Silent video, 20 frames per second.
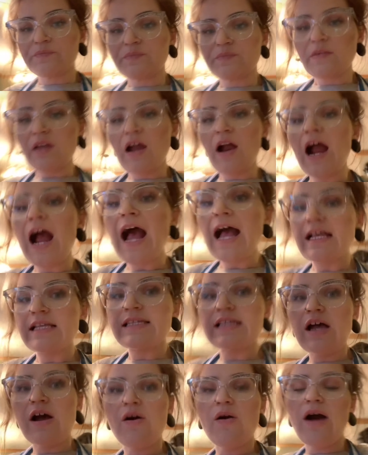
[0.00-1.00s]
Alright,
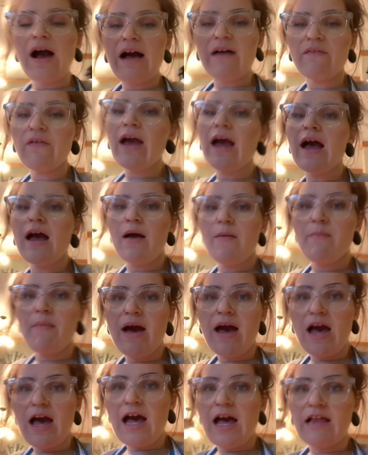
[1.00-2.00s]
so I've got
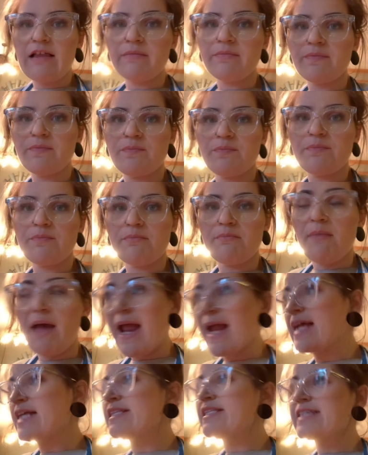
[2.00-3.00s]
my
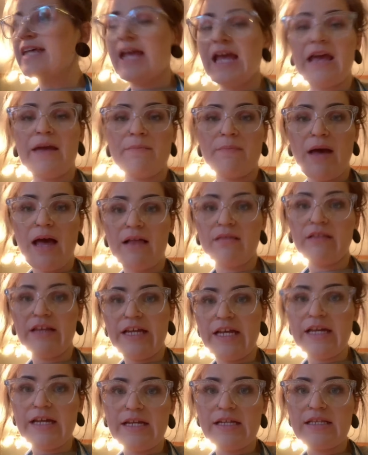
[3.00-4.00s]
bands and my
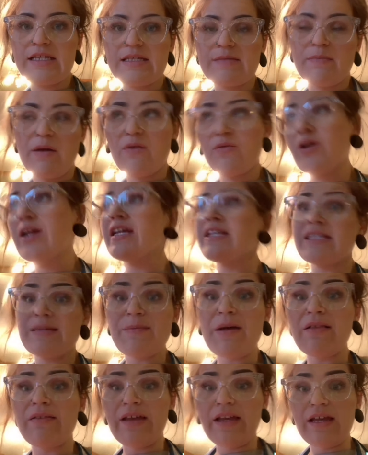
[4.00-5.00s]
lids, my rings and
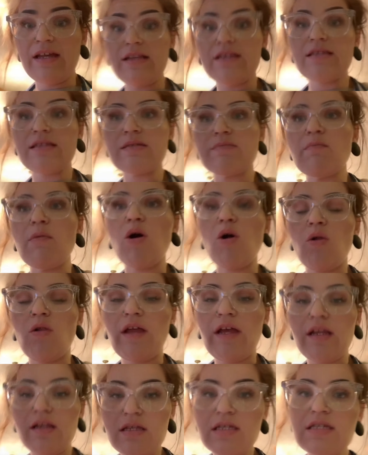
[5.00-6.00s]
my lids boiling.